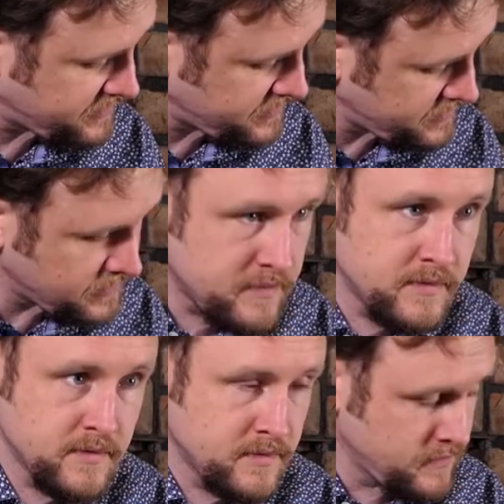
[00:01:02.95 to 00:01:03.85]

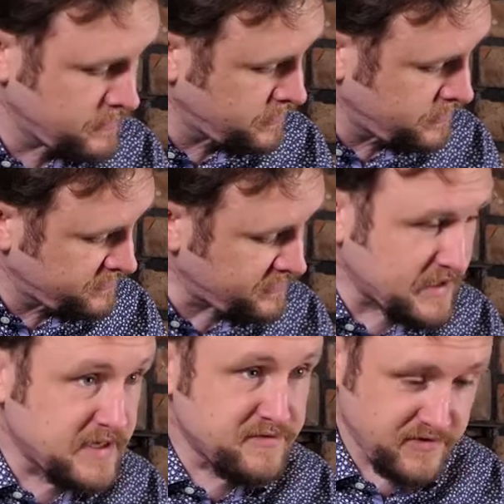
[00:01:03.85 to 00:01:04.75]

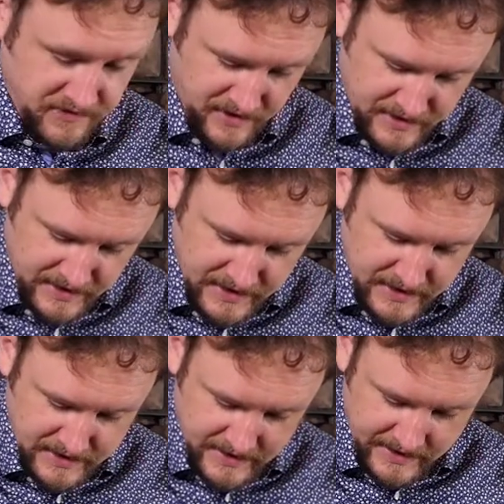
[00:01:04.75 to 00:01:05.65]
That gives us an
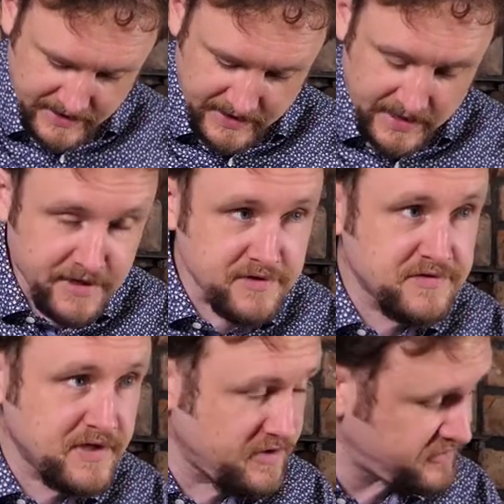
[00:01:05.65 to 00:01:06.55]
E, A and a
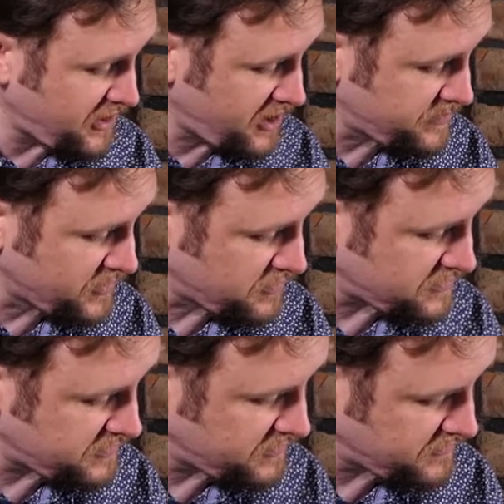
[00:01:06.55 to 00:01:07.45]
C sharp
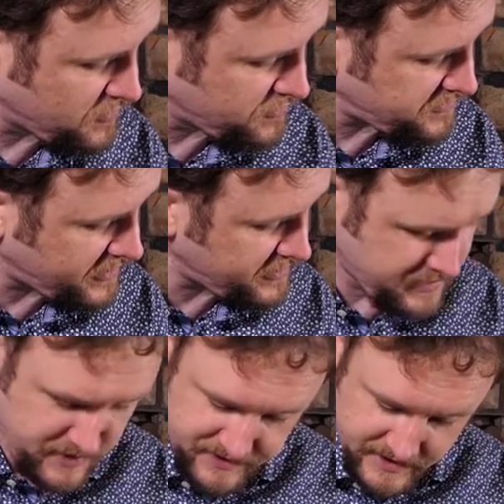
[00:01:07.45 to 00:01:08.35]
note, so starting
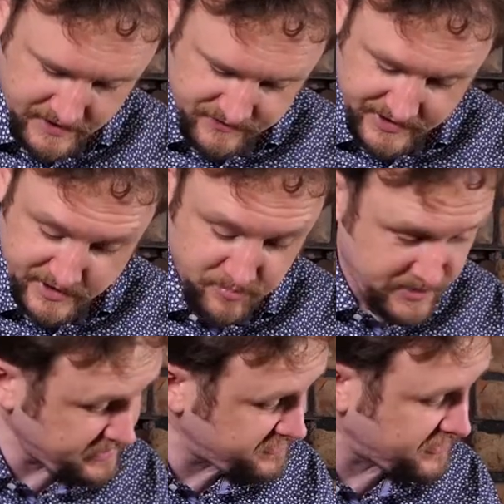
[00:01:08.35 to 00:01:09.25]
on the D, G and
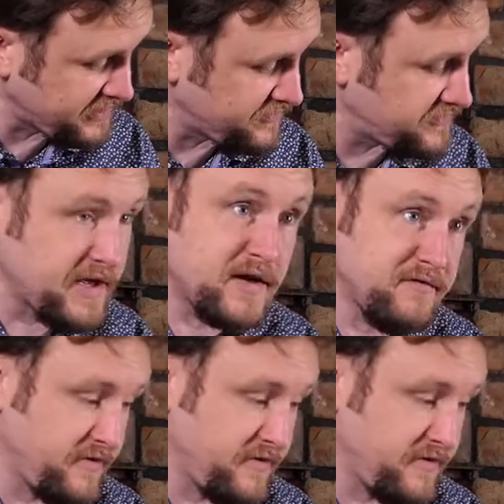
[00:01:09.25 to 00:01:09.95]
B strings, second